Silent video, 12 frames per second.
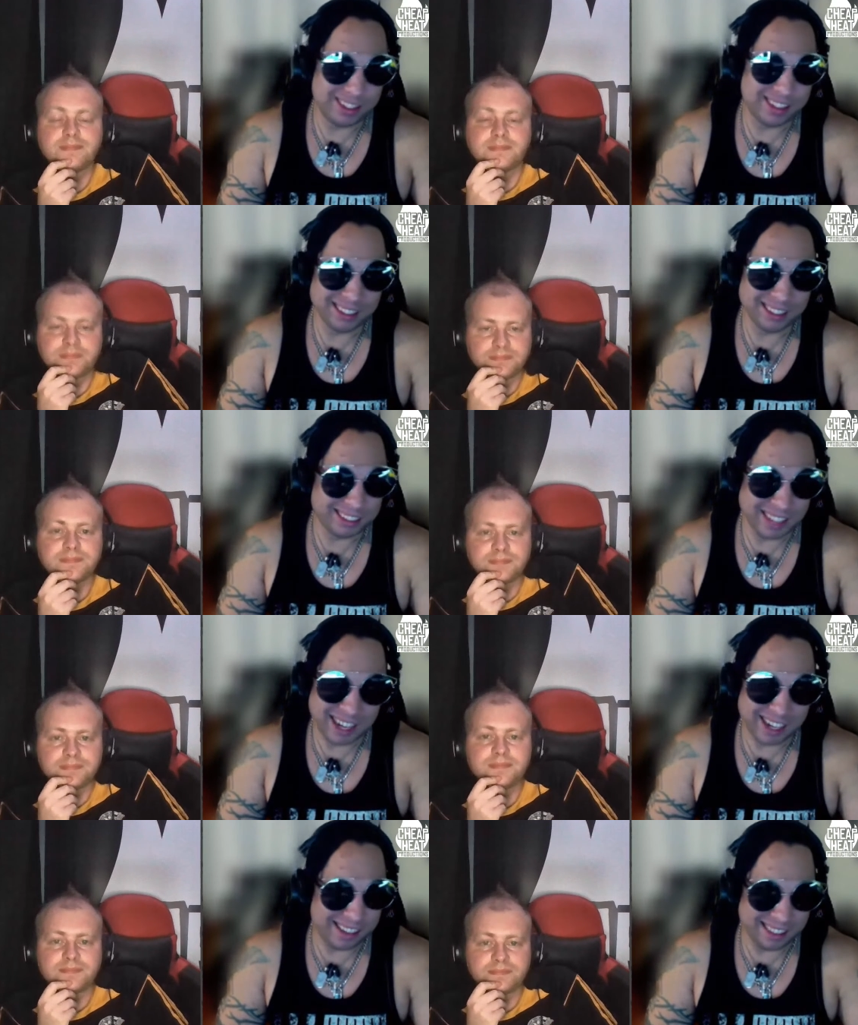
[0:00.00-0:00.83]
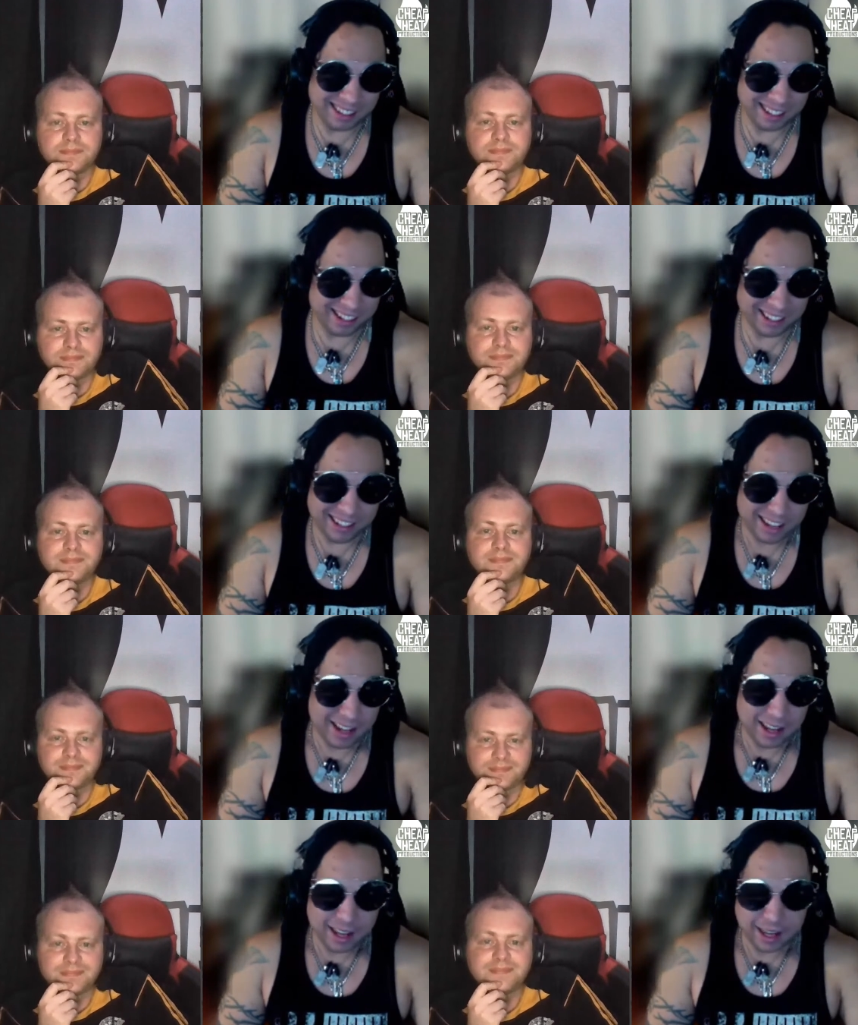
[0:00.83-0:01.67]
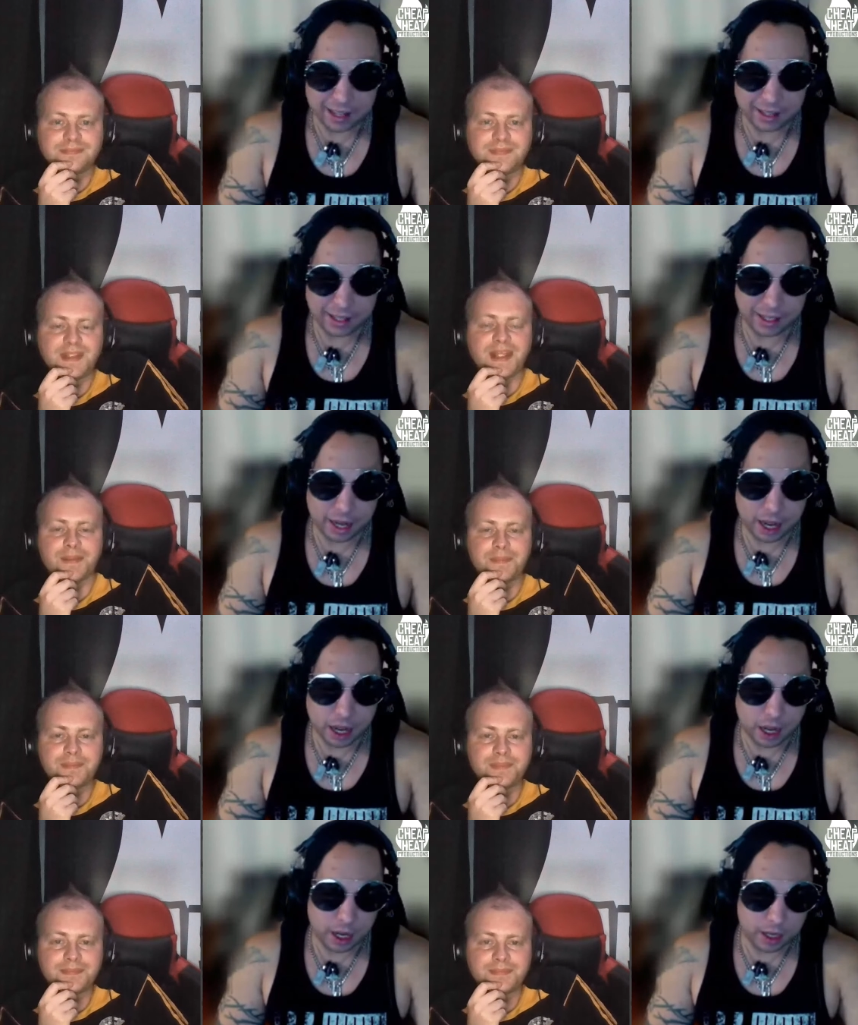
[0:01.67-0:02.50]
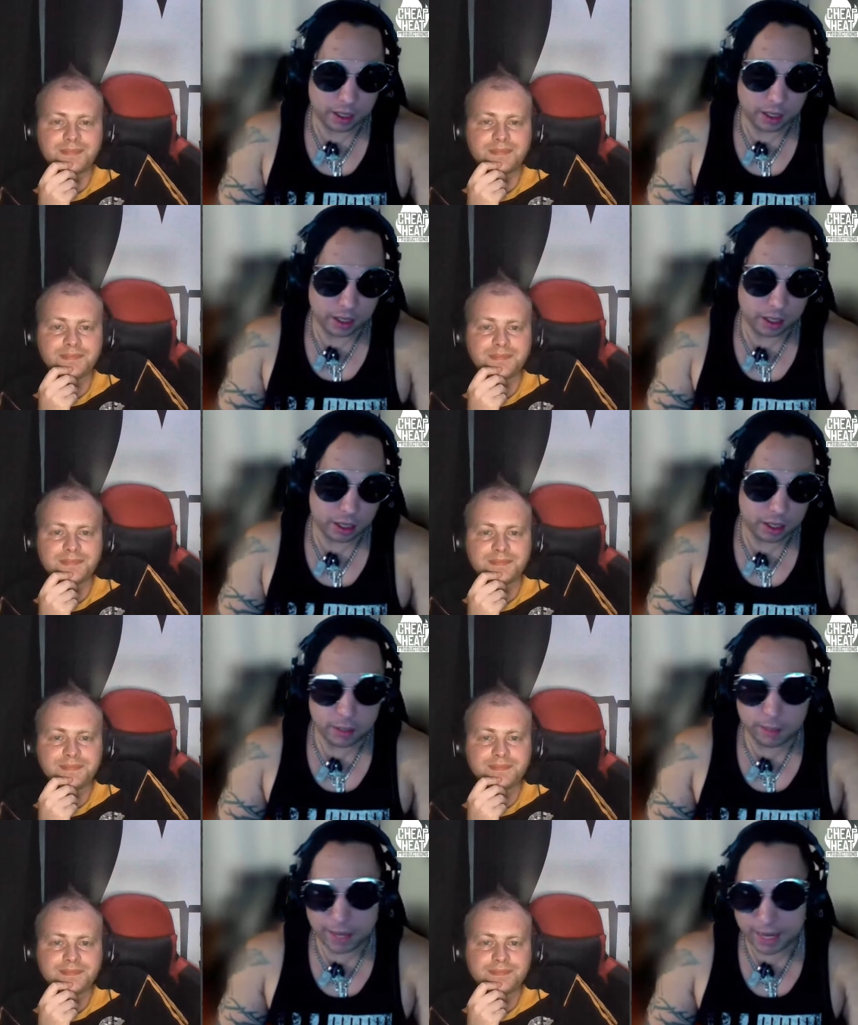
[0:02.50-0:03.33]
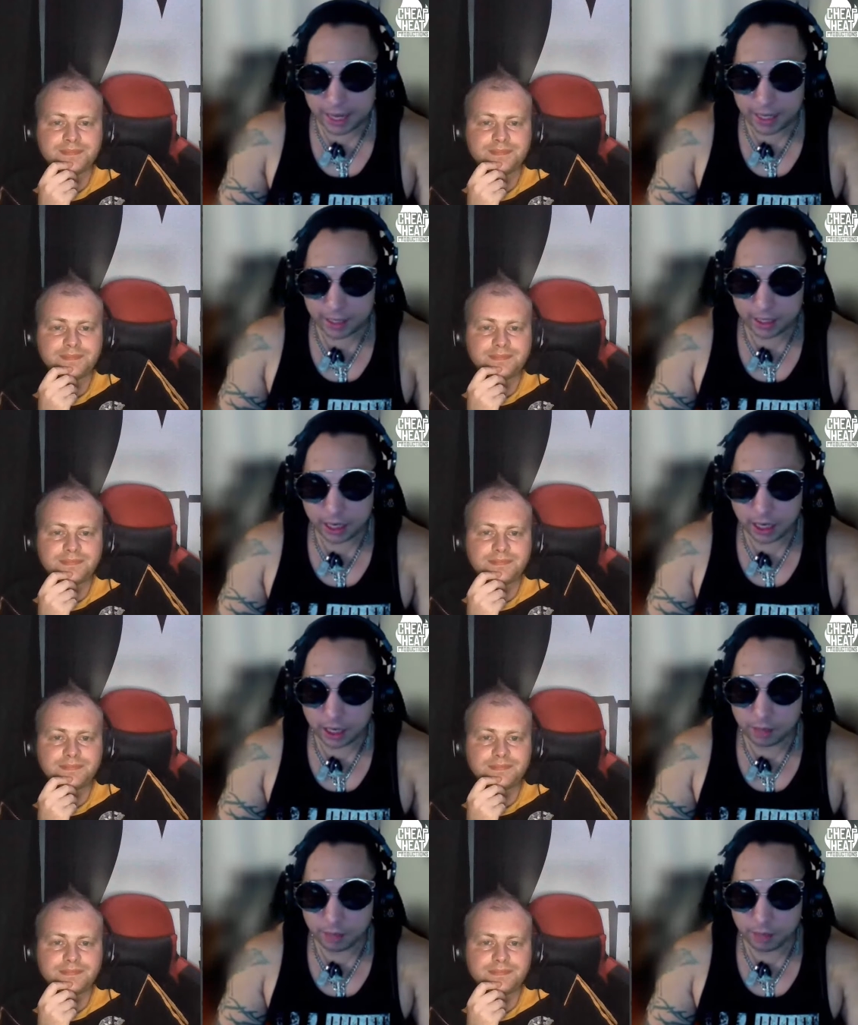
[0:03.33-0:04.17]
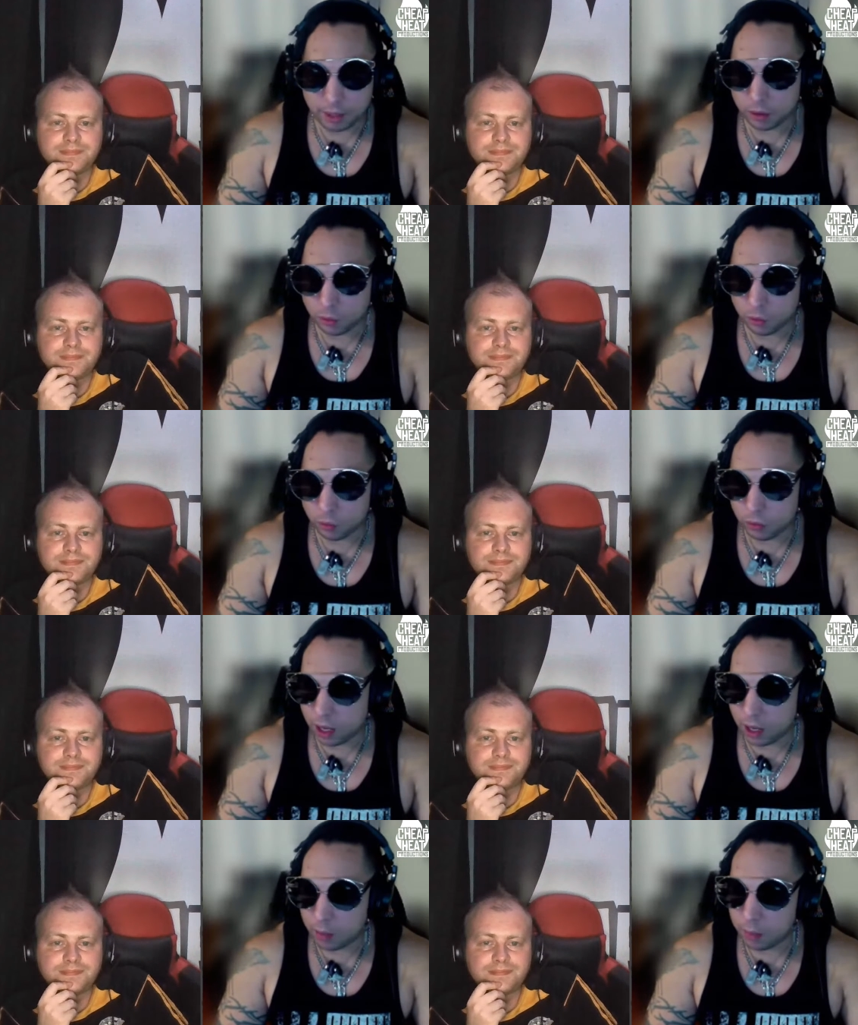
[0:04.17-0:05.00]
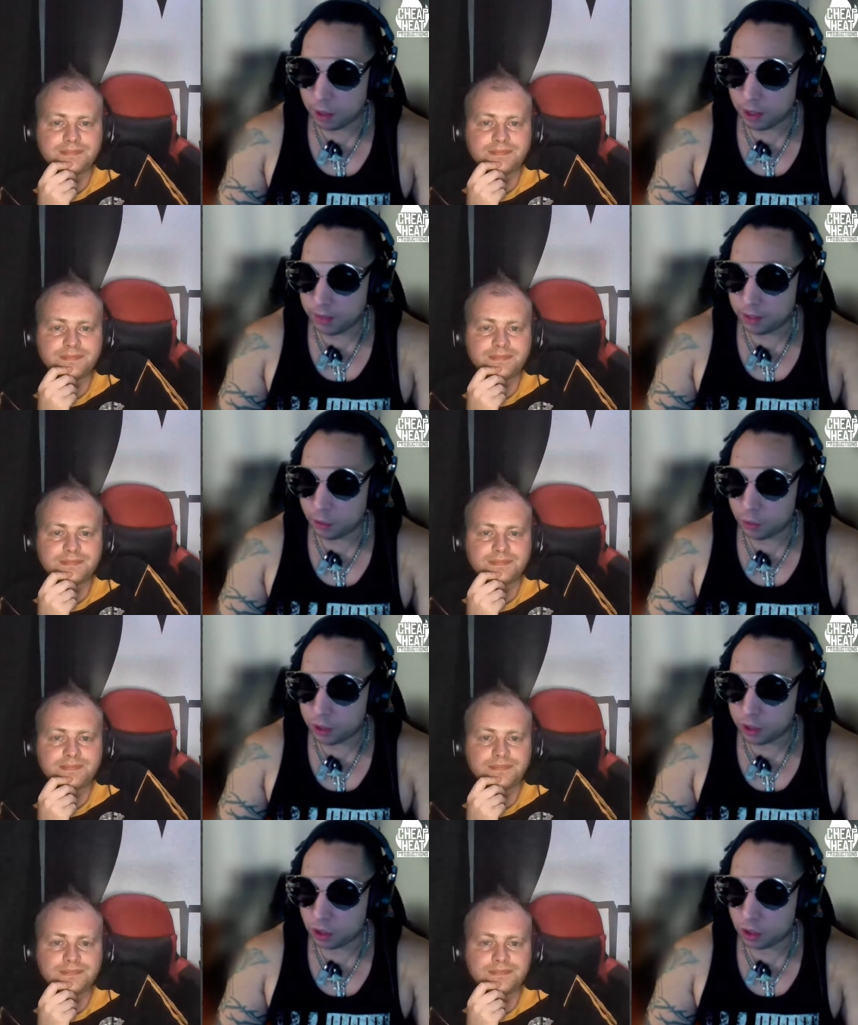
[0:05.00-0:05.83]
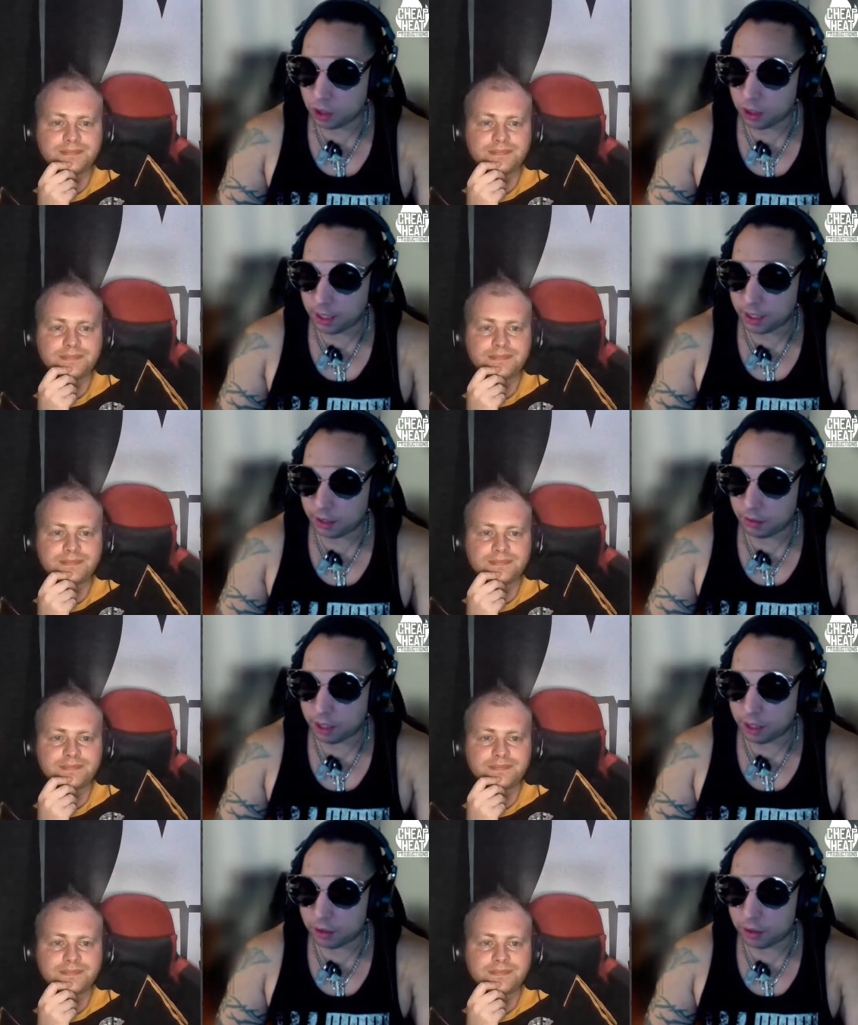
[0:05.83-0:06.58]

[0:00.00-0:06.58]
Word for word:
Speaker 1: the entire thing. And then uh, yeah. uh, in the band, I mean, I believe that we started like around